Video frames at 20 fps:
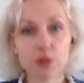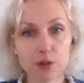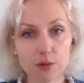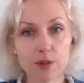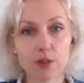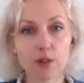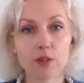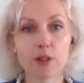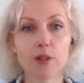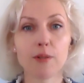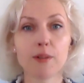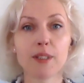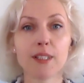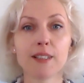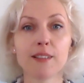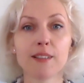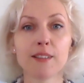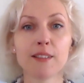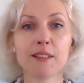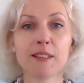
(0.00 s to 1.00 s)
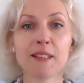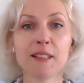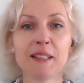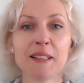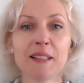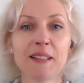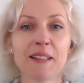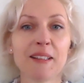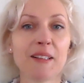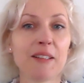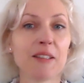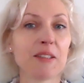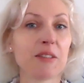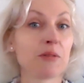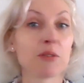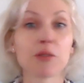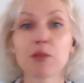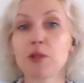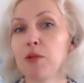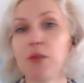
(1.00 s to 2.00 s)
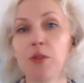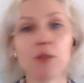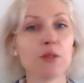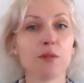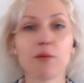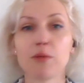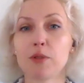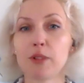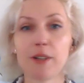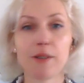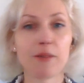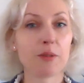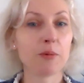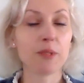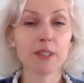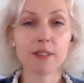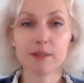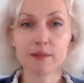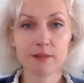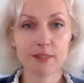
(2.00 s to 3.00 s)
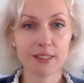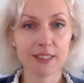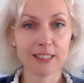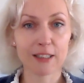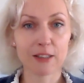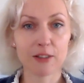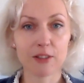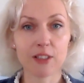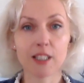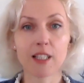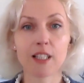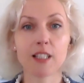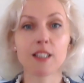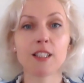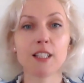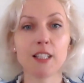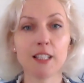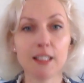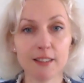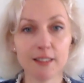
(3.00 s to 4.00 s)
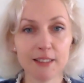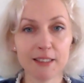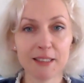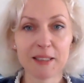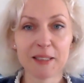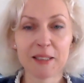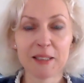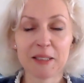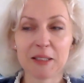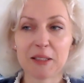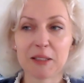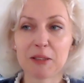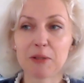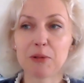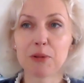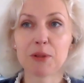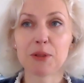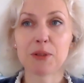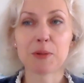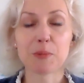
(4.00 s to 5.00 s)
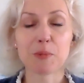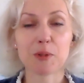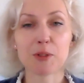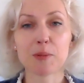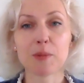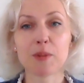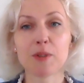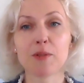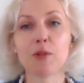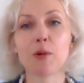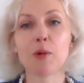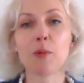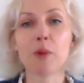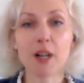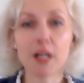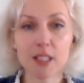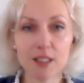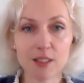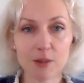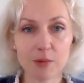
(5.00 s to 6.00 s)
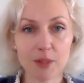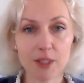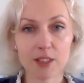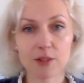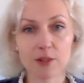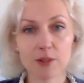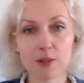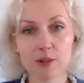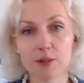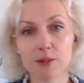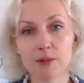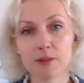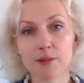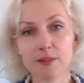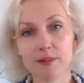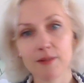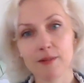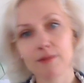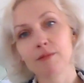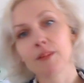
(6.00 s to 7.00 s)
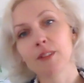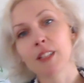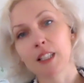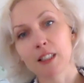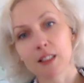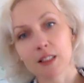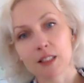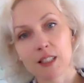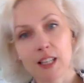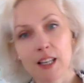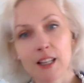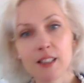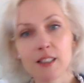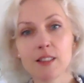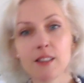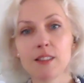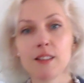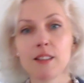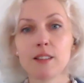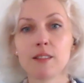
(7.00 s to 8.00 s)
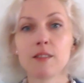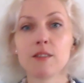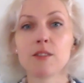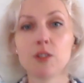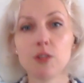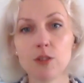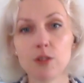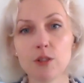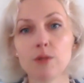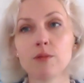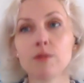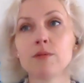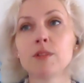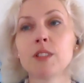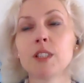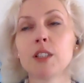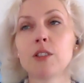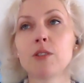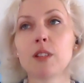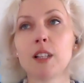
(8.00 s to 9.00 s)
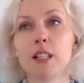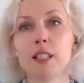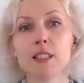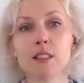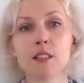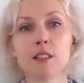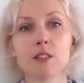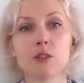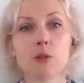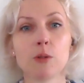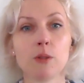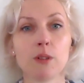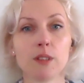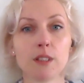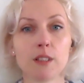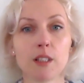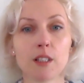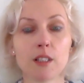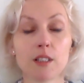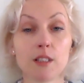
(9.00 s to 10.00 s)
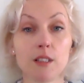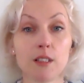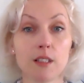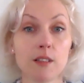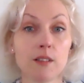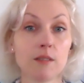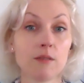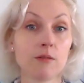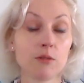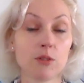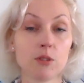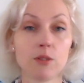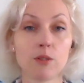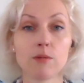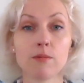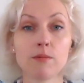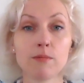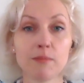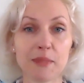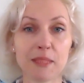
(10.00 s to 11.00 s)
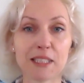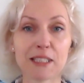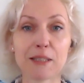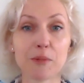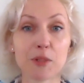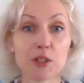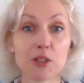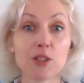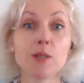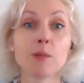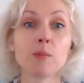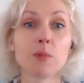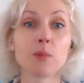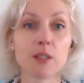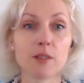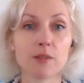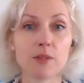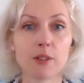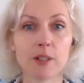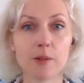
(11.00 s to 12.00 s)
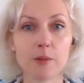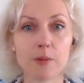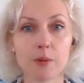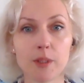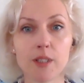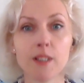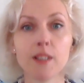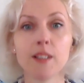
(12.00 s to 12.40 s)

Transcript: were growing. It was confusing for everyone, including IT, who is responsible for what, where to get access, and centralizing it all. It actually makes it much simpler for everyone.